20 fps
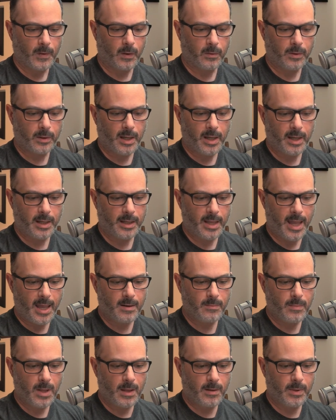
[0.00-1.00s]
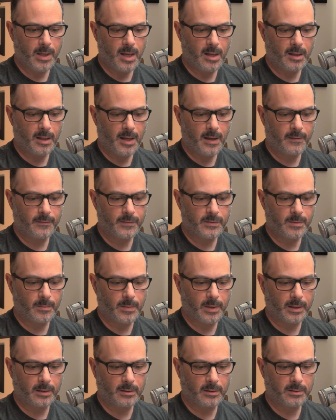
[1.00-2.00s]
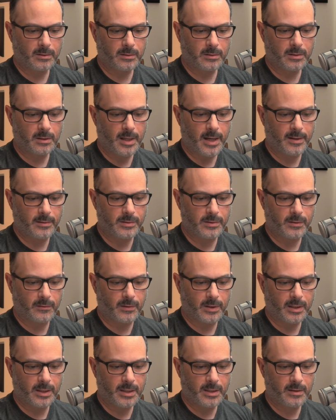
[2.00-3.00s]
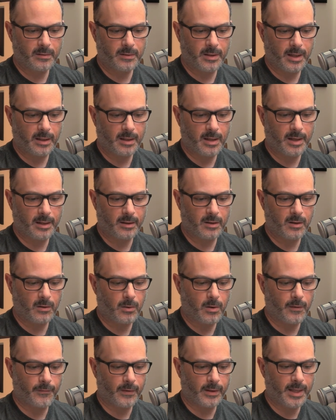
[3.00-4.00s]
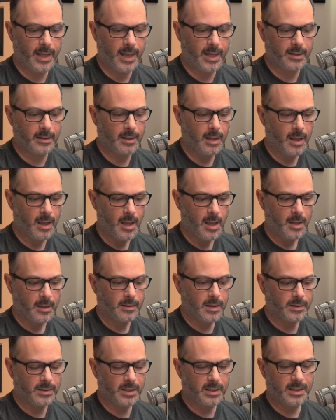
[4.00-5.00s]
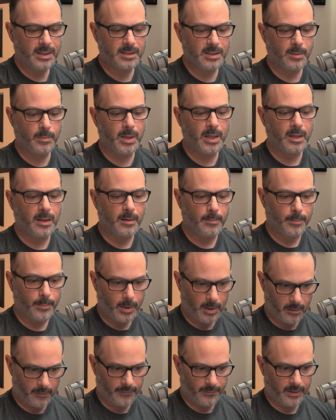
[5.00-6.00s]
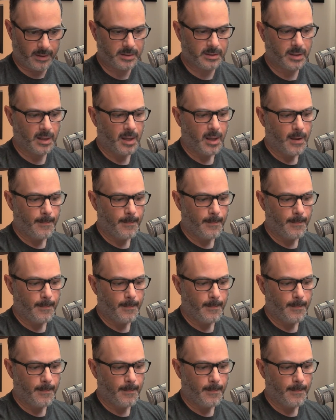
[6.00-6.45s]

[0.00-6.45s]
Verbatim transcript: Okay. And maybe I'll have some like little clouds over here that kind of go off. Again, doesn't need to be perfect.